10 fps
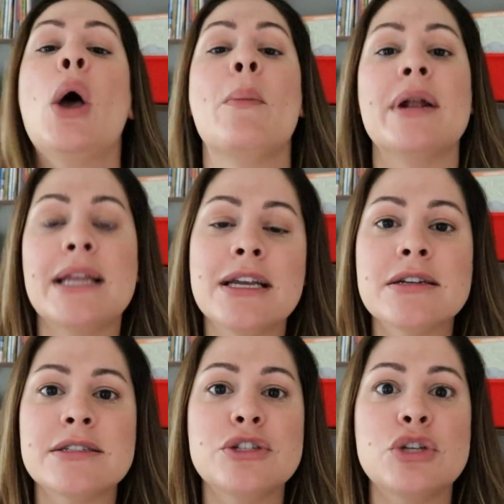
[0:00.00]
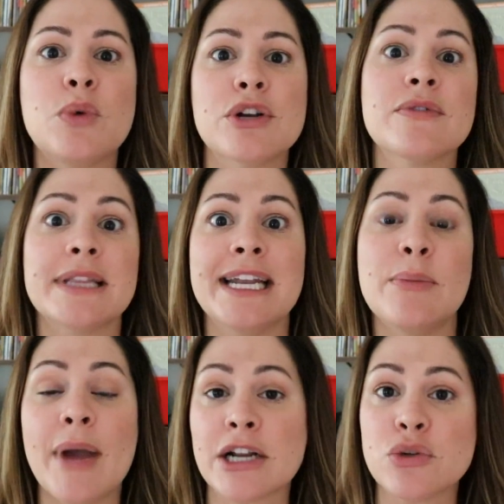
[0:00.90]
But here, since you wanna relate
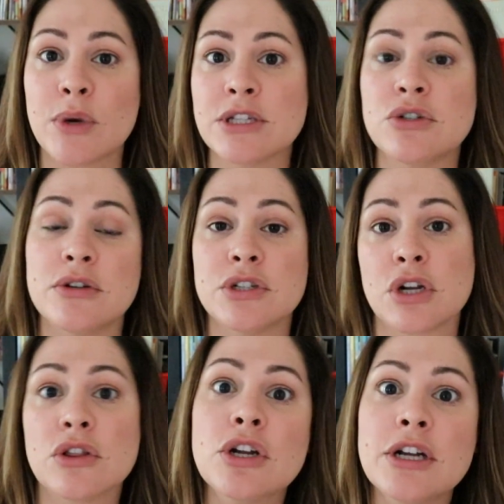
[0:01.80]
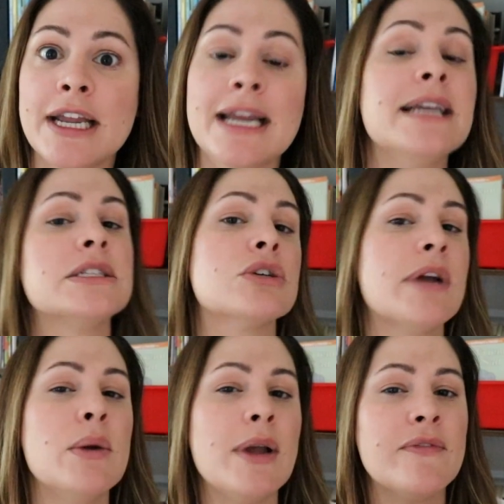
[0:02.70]
it back to what students are learning, it's a
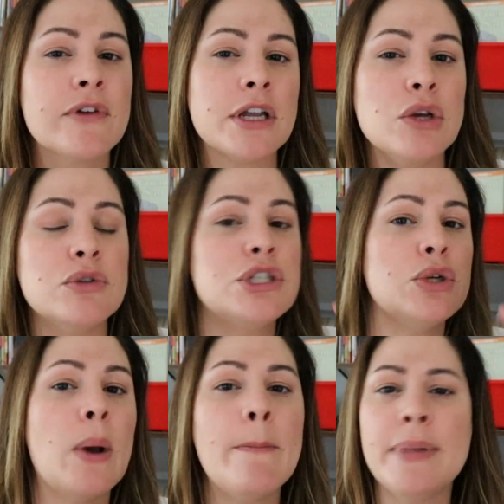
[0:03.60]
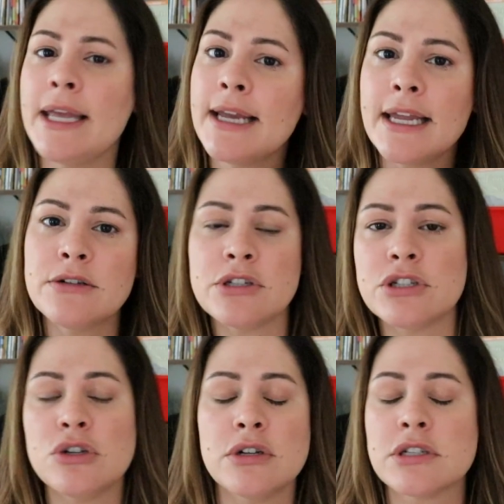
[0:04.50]
great way for you to peek into
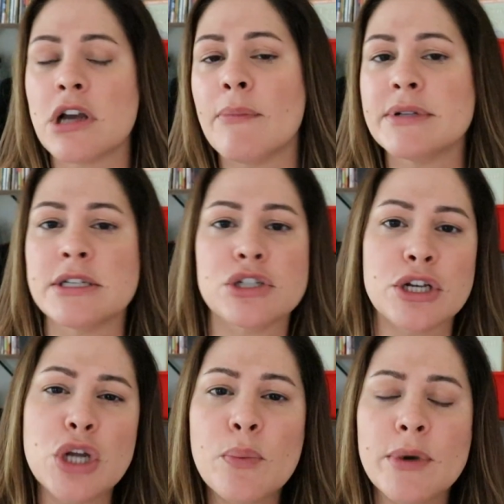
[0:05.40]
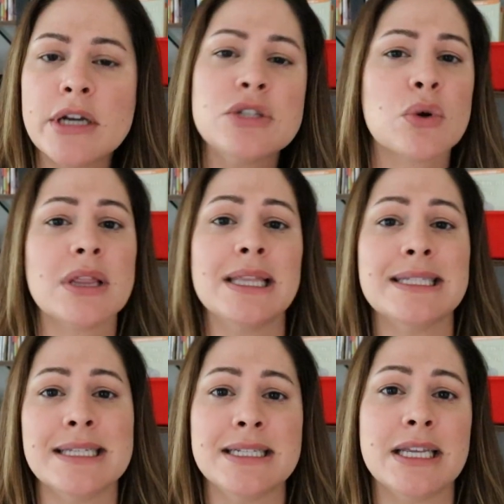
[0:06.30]
students' composition notebooks or
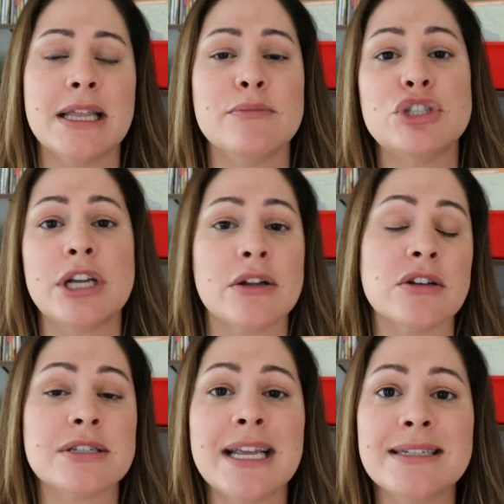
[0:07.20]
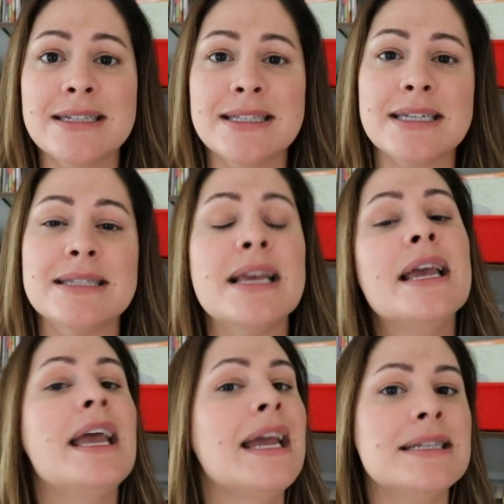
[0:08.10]
listen to them share their sentences
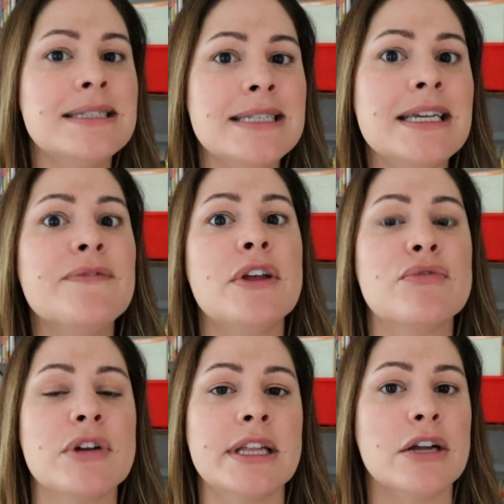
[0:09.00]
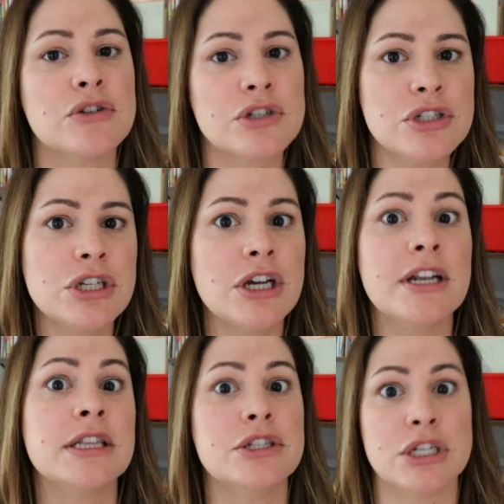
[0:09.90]
and see if they've really
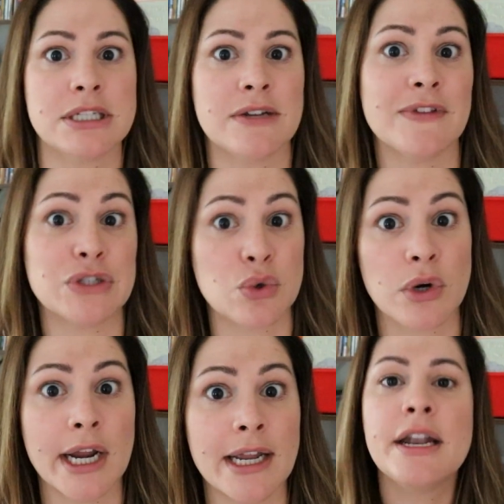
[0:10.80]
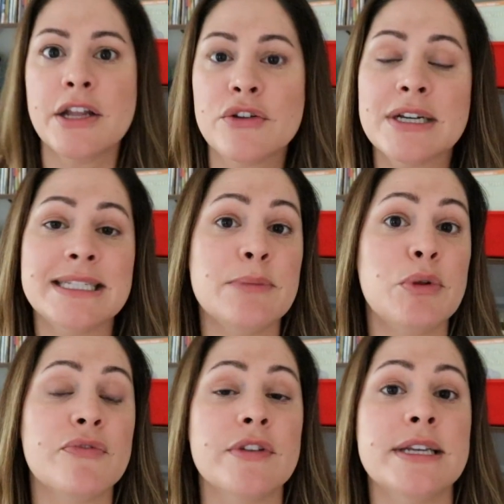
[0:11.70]
understood the gist of the story. Another
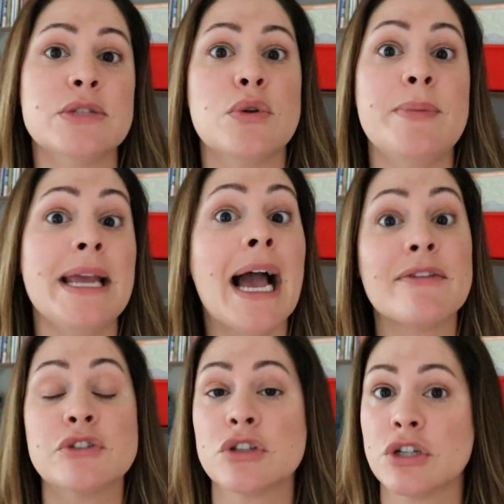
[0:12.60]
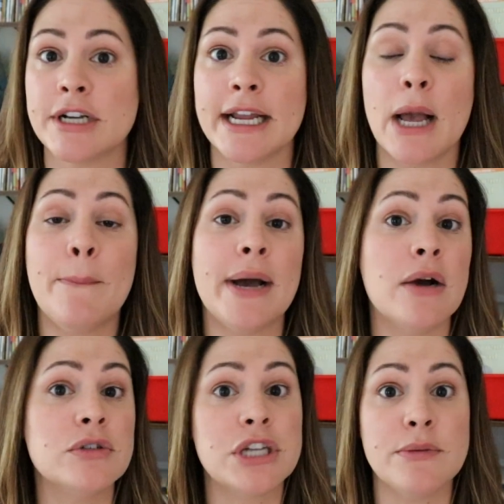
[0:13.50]
example for this would be after learning
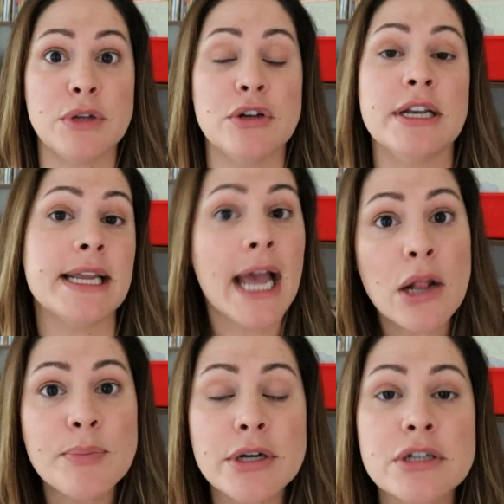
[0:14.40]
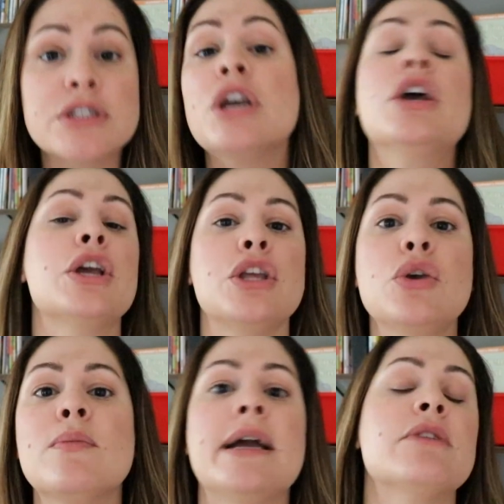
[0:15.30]
about community helpers,
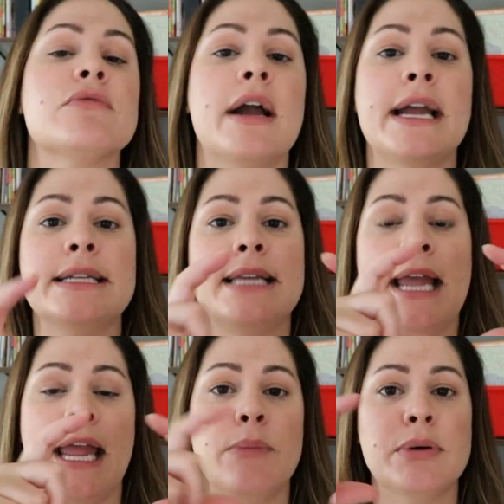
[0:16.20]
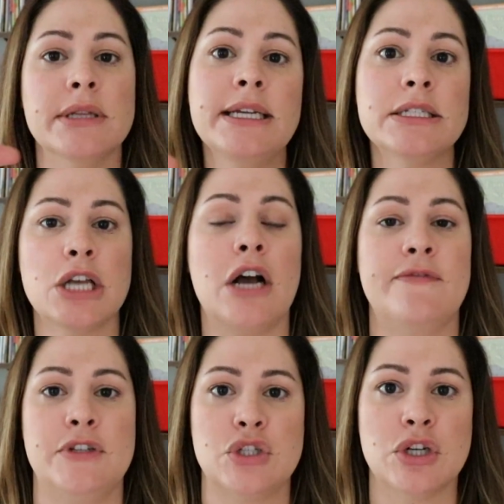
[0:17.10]
you might write, a police
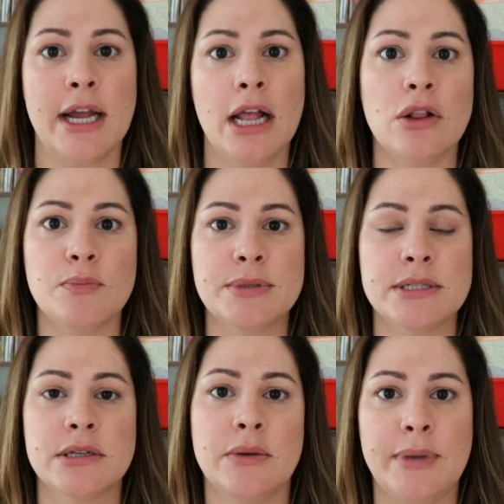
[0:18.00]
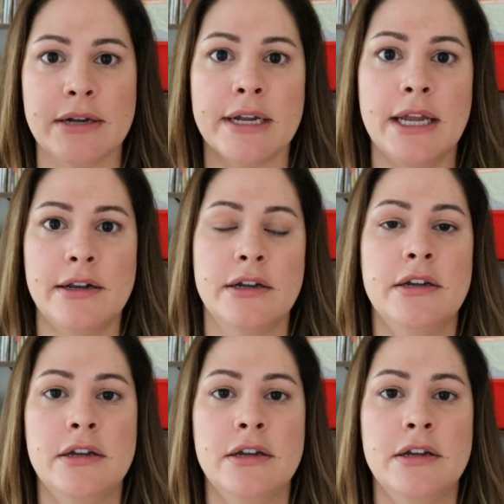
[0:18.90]
officer helps, period.